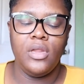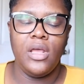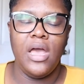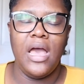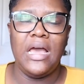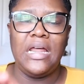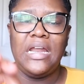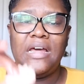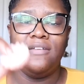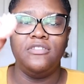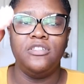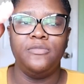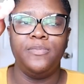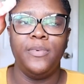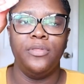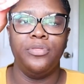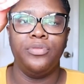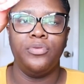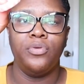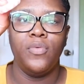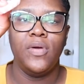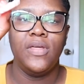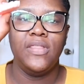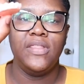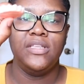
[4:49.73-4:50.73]
And I've just been
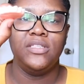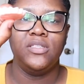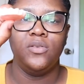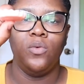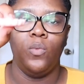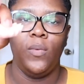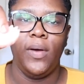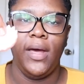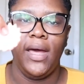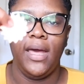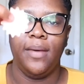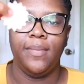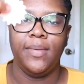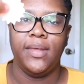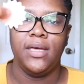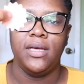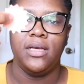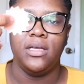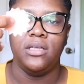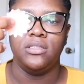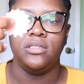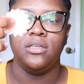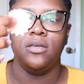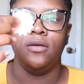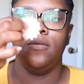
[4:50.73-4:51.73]
throwing these away
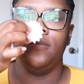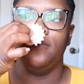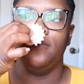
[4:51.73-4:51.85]
because,